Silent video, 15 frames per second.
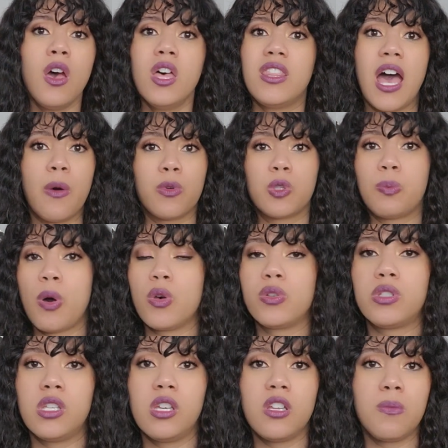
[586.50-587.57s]
that was
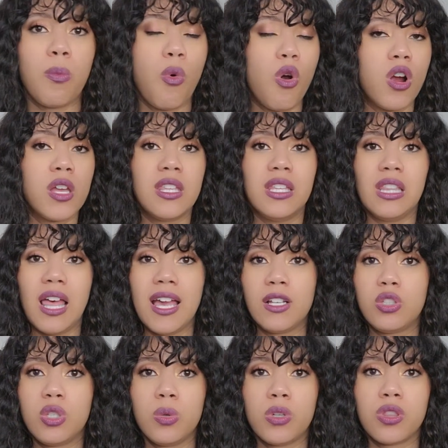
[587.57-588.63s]
posted more than
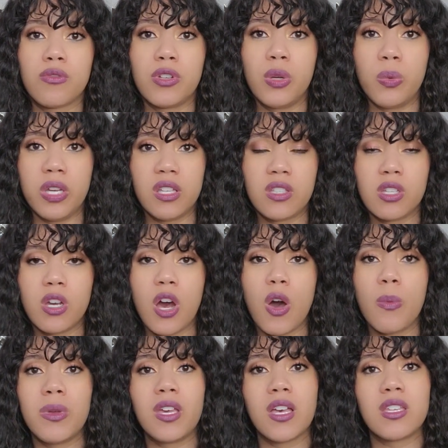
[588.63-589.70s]
like 2 or 3 weeks
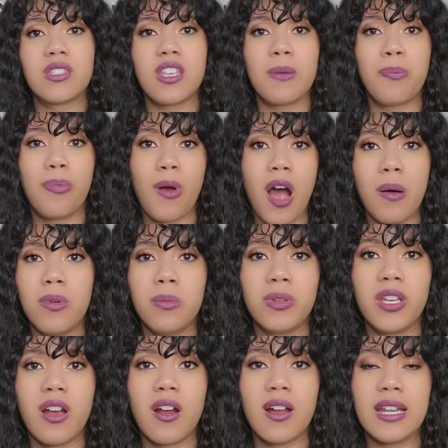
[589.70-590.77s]
ago, because they
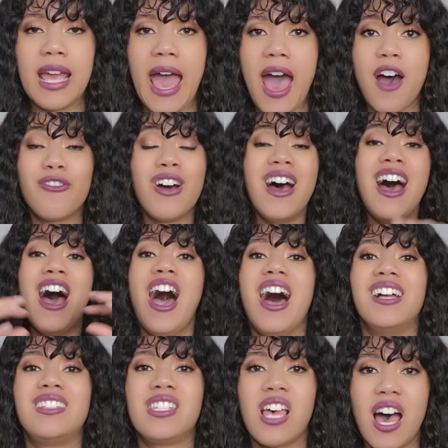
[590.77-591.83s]
probably already have
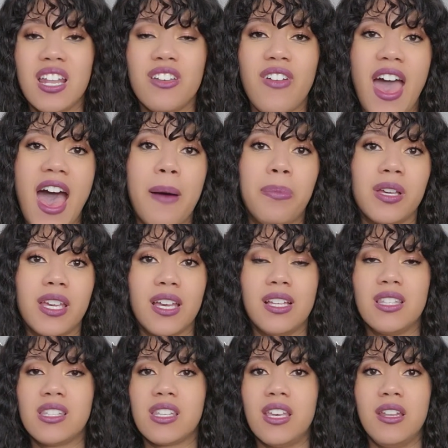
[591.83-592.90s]
a ton of
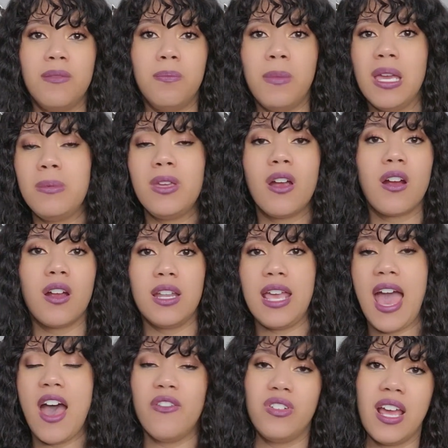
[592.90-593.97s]
applicants and maybe already
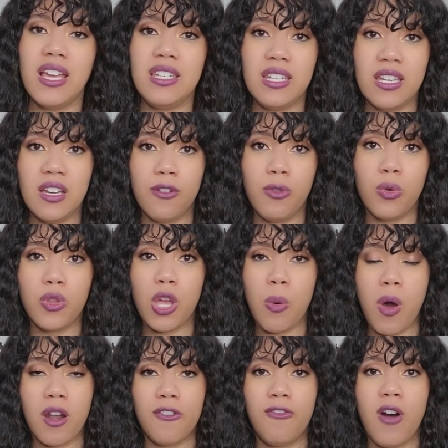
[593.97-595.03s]
have an idea of who they
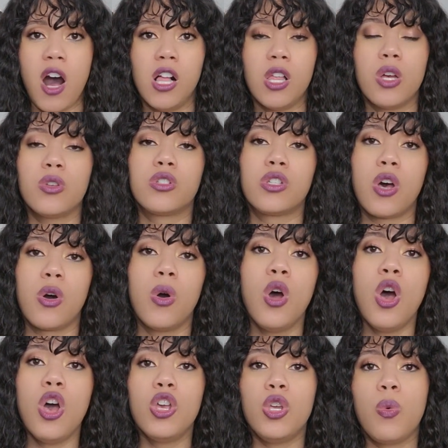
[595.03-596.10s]
want to follow. So
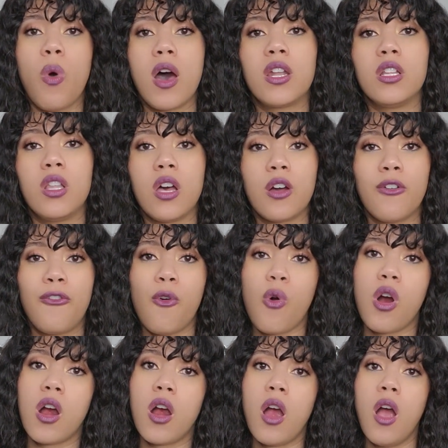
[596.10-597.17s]
you want to look
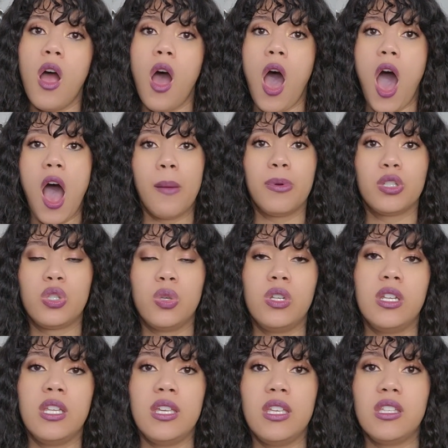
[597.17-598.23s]
for
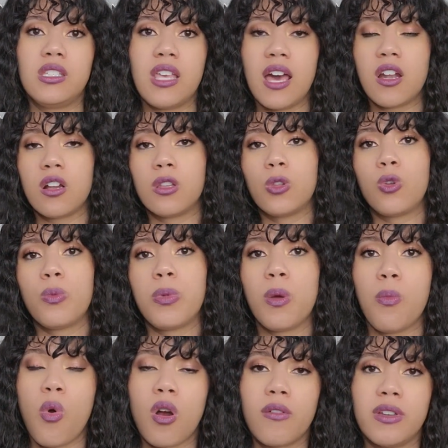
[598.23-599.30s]
opportunities that are a little bit
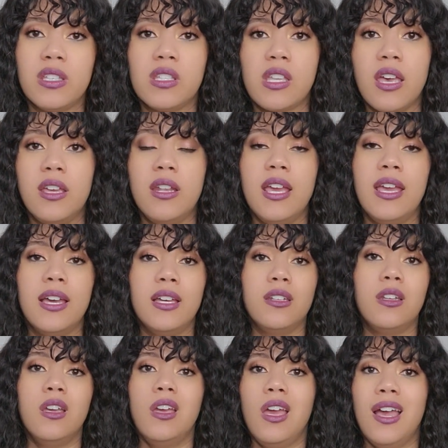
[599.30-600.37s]
more recent,
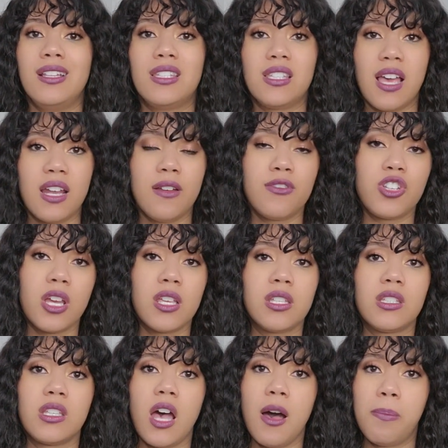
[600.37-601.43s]
and instead of
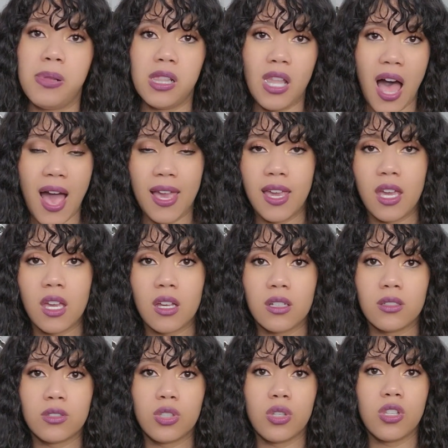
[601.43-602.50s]
just
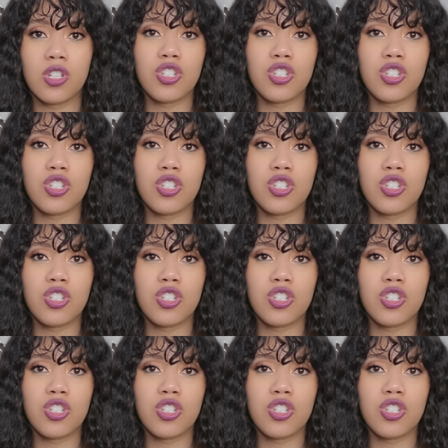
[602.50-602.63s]
applying to the